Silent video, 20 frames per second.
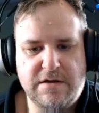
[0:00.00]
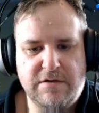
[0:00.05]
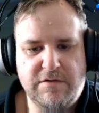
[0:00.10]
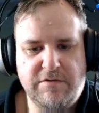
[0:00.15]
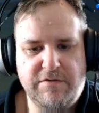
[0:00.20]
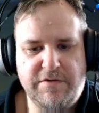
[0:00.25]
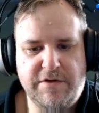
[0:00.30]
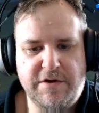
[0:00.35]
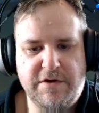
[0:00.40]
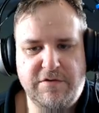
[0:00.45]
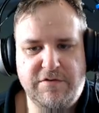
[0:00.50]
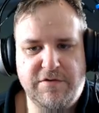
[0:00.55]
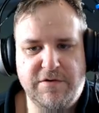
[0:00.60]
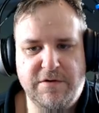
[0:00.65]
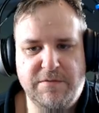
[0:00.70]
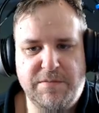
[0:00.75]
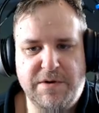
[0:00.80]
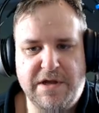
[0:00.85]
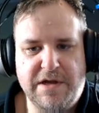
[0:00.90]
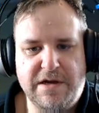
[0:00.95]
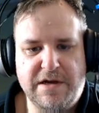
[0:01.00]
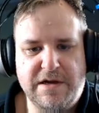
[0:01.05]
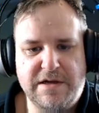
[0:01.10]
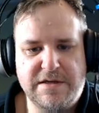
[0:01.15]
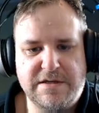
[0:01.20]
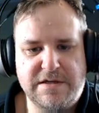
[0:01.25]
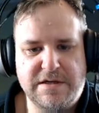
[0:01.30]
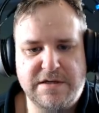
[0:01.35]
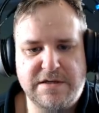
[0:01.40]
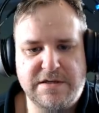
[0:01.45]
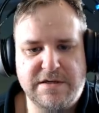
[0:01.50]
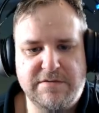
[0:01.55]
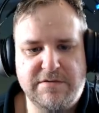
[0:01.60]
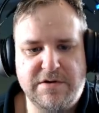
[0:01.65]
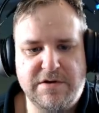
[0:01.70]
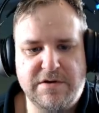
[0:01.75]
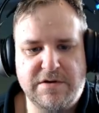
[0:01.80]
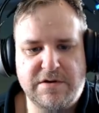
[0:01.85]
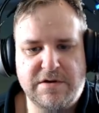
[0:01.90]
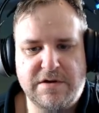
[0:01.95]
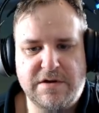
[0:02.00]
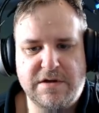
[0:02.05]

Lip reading: view full playlist. Let's have a look.